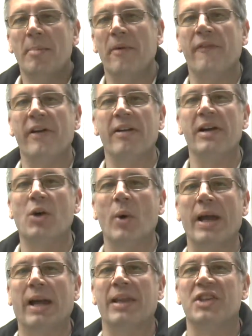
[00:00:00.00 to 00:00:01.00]
But very
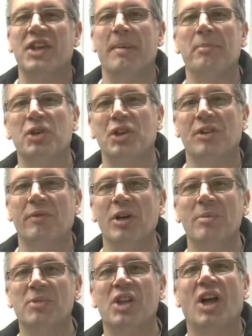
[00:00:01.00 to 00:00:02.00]
quickly, the temperature in the
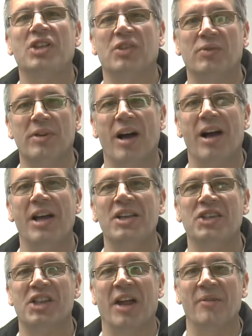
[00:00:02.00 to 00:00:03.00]
room starts to
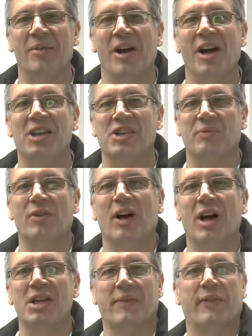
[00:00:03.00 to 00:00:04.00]
rise and rise and
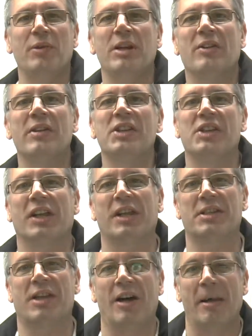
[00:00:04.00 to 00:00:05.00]
rise, a few degrees at
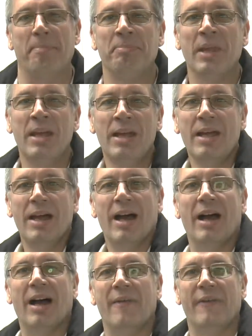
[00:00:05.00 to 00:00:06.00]
a time.
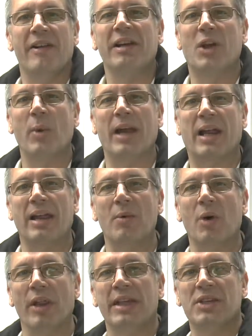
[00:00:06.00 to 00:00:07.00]
And very quickly,
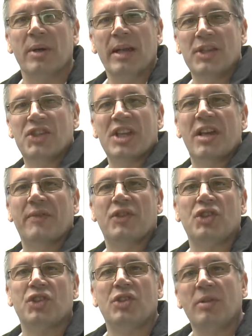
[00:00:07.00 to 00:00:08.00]
what they're doing, instead of
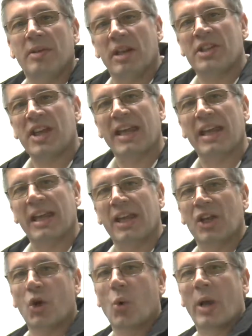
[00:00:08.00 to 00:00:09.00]
taking
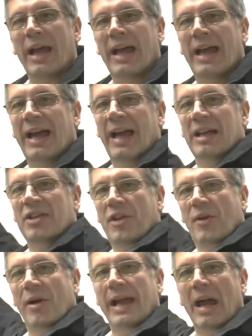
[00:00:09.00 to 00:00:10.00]
in cool air and
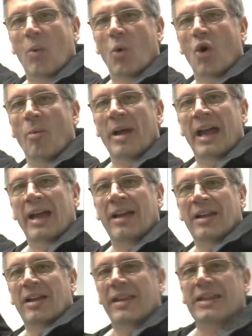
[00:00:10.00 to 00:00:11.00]
throwing out warm air,
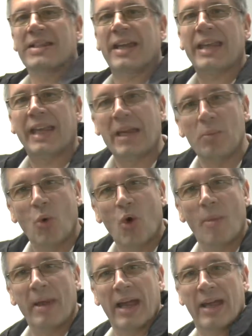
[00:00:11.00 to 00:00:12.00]
they're taking in
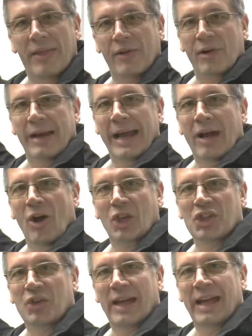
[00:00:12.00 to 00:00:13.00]
warm air and throwing out
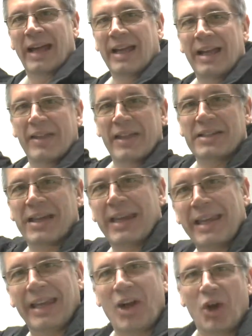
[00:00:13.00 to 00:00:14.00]
hotter air, then
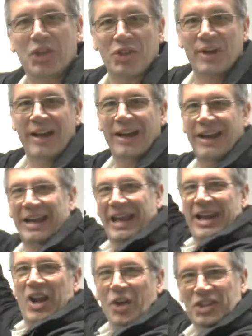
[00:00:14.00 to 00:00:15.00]
taking in hotter air and
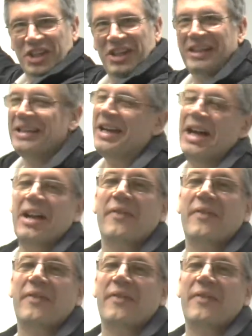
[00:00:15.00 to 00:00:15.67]
getting hotter, and